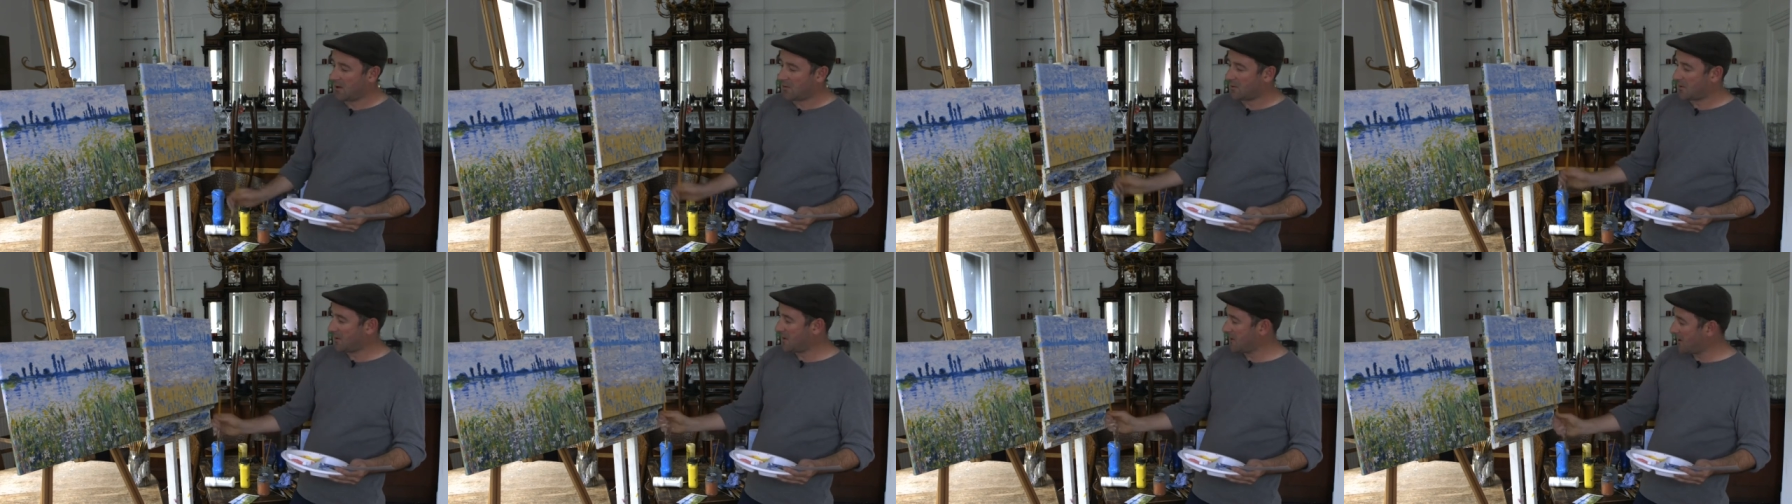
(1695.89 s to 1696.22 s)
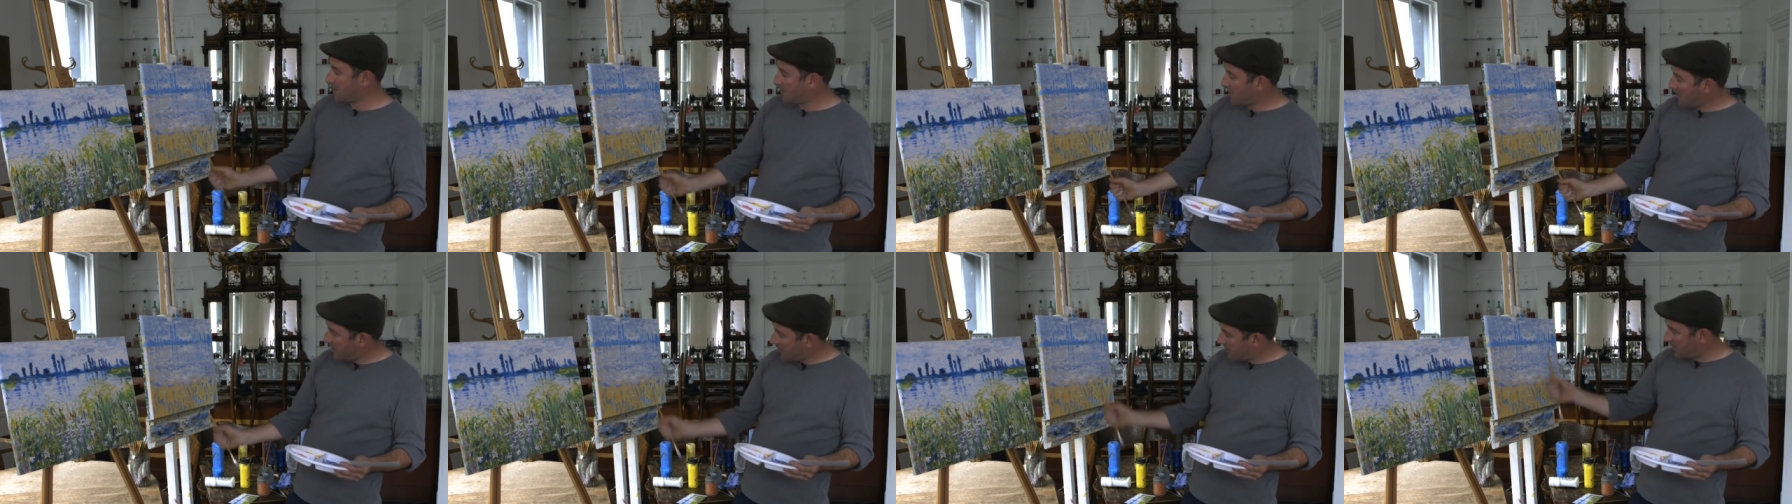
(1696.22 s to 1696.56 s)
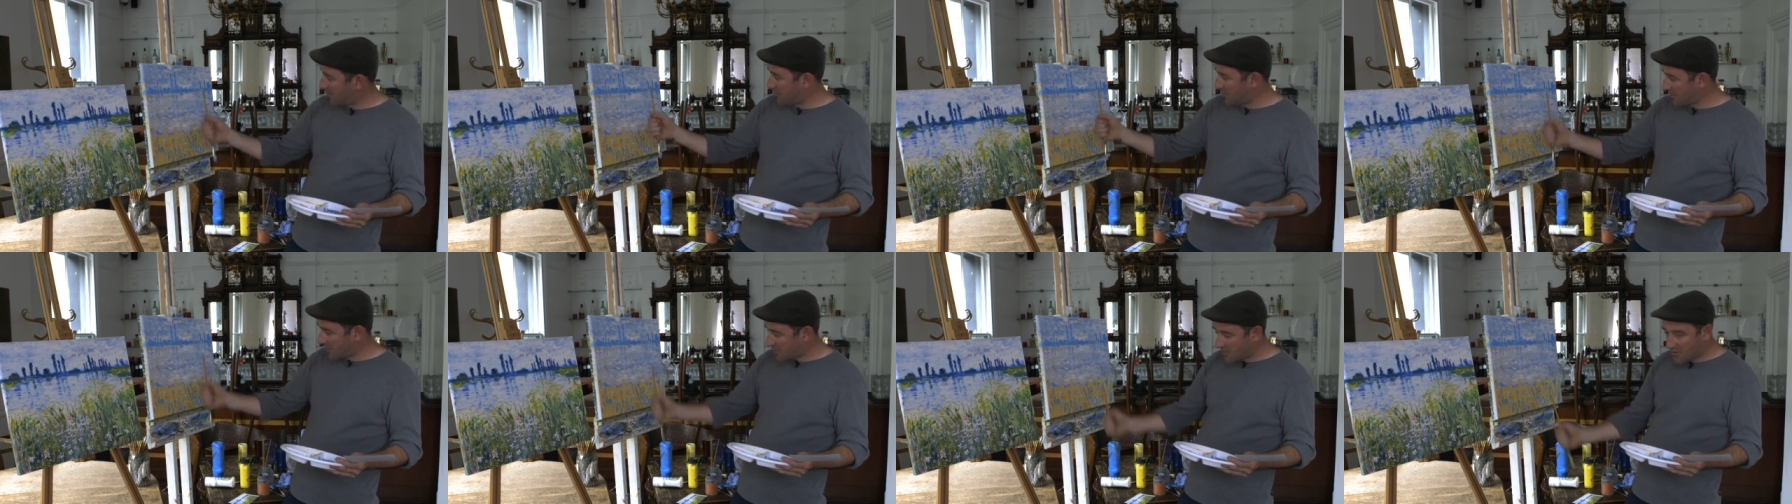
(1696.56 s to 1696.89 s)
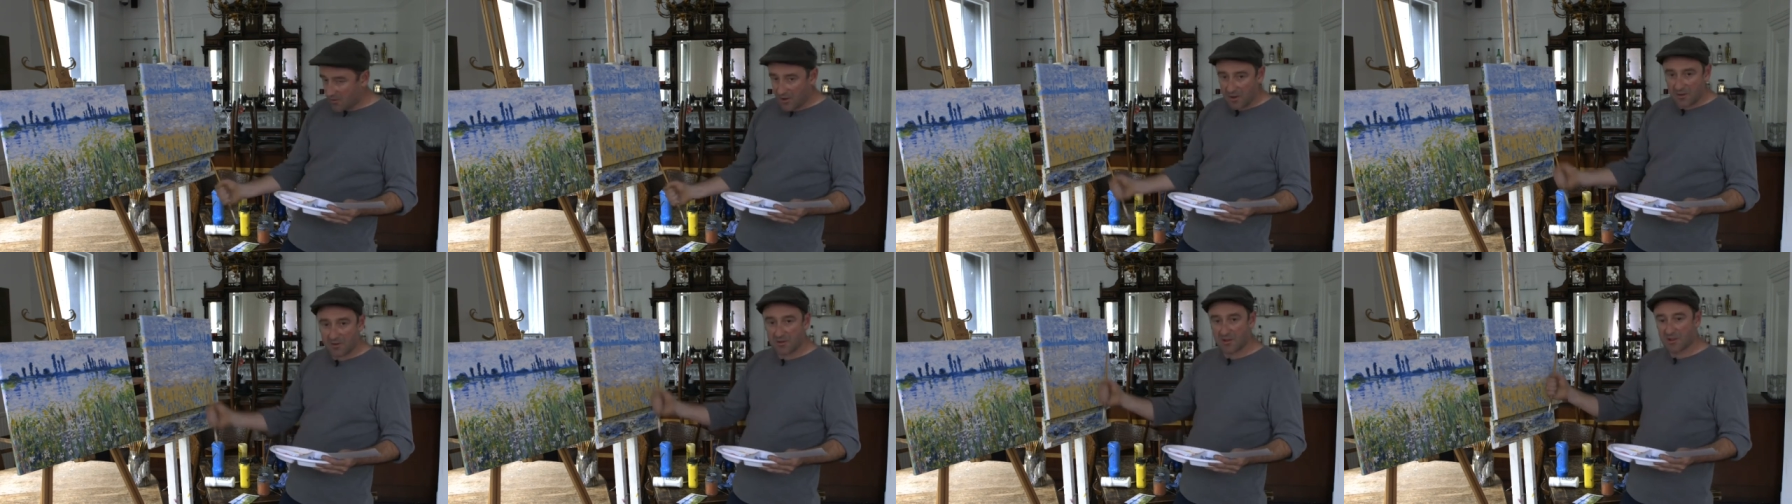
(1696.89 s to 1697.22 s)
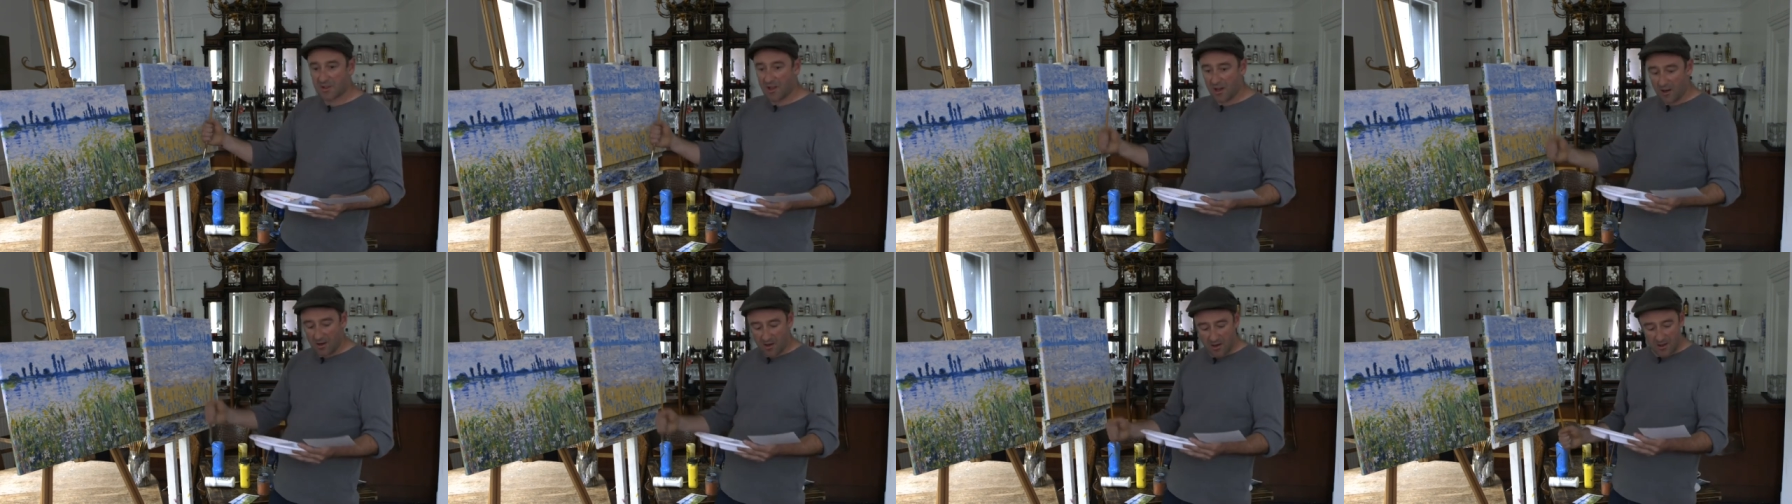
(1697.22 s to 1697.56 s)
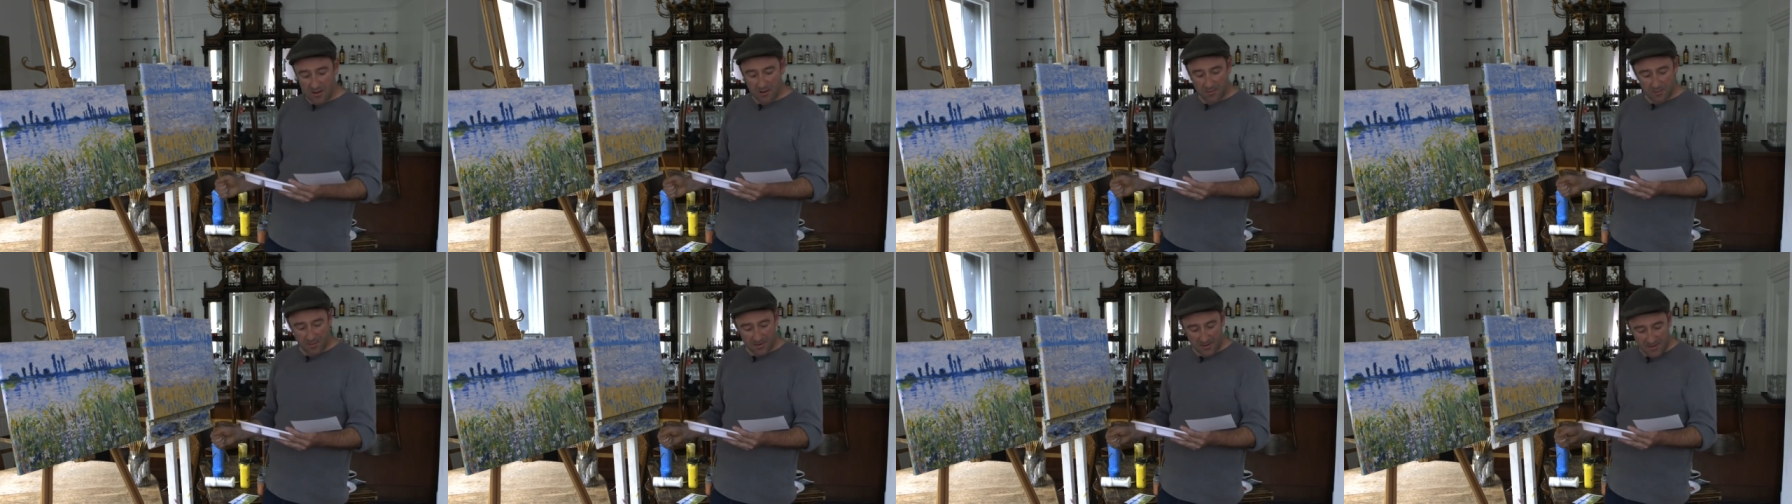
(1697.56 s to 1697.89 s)
We know where our brush strokes are
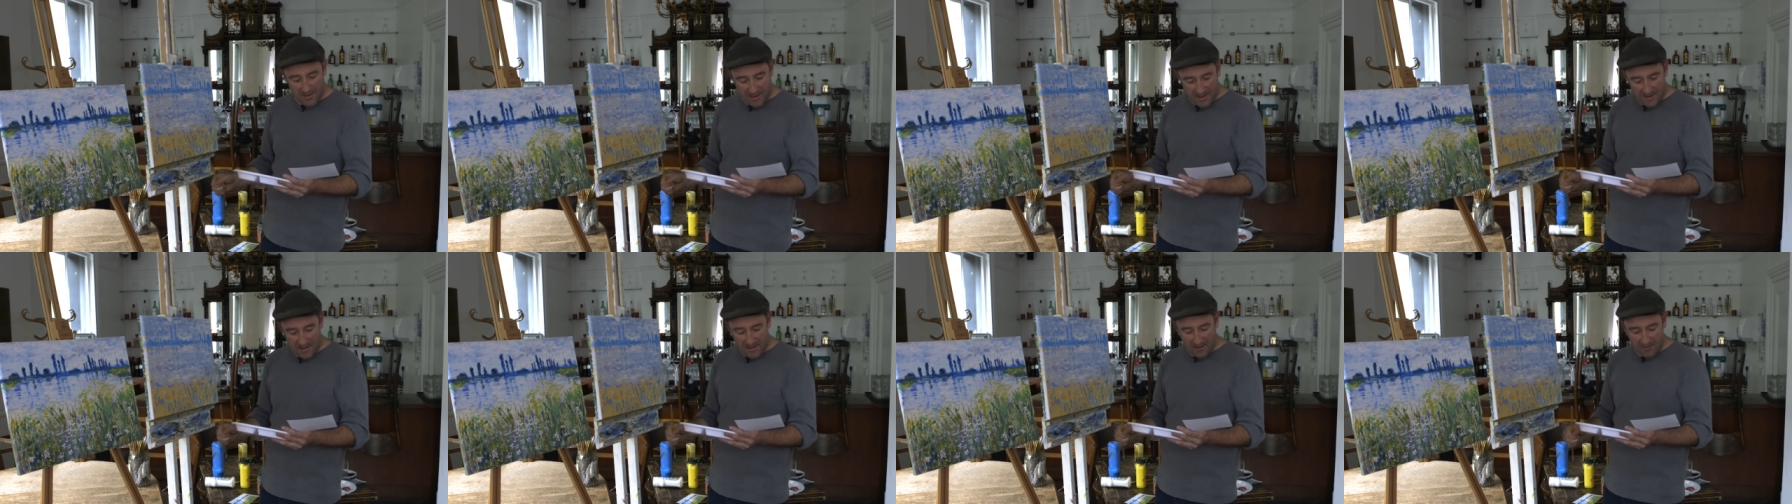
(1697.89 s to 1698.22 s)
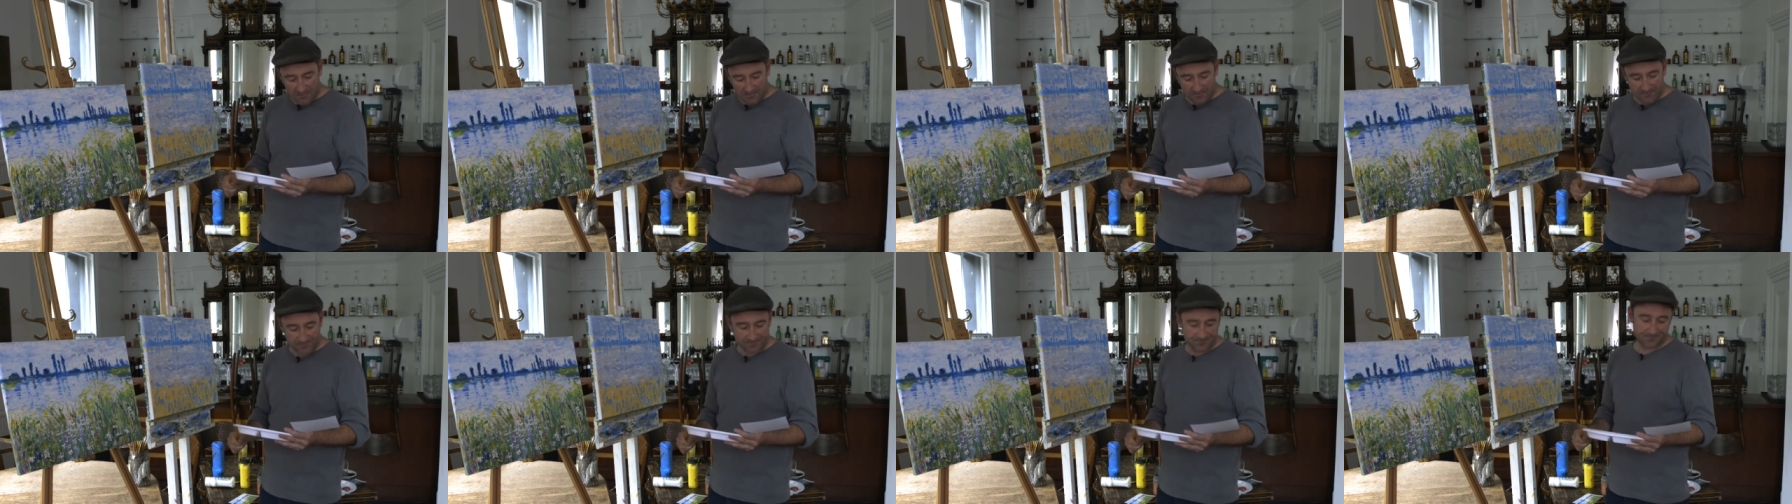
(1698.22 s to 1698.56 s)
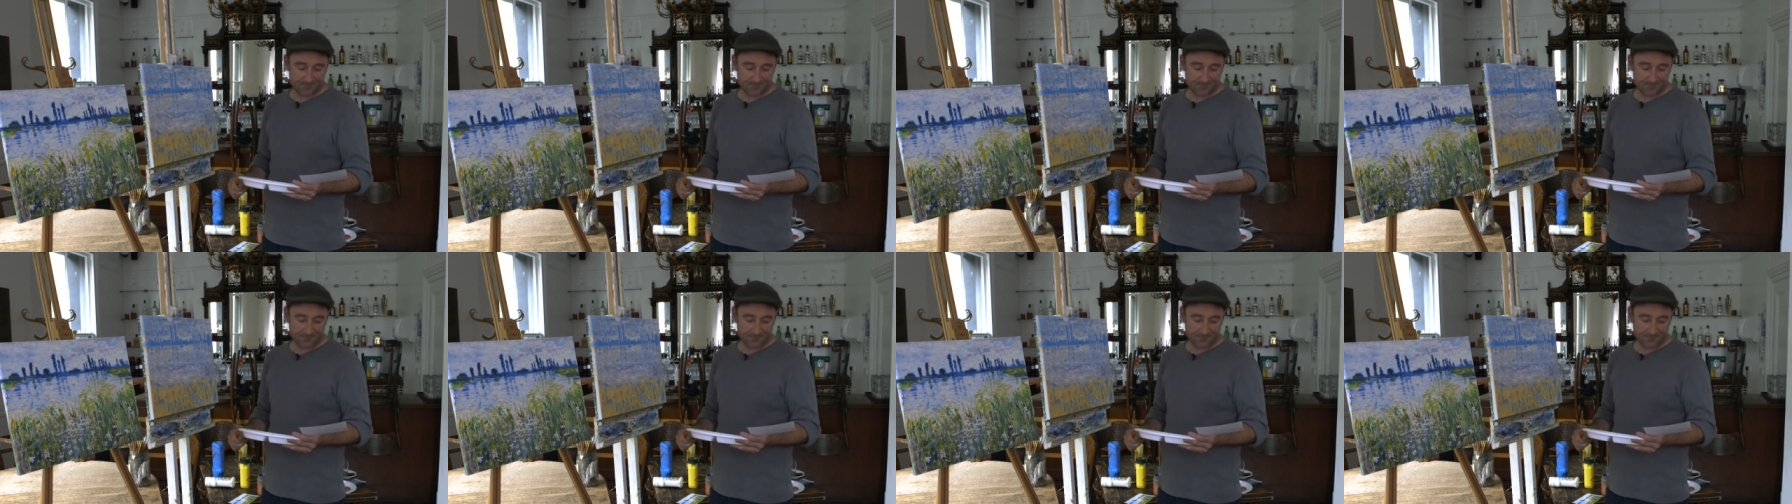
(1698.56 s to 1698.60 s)
going, up and down.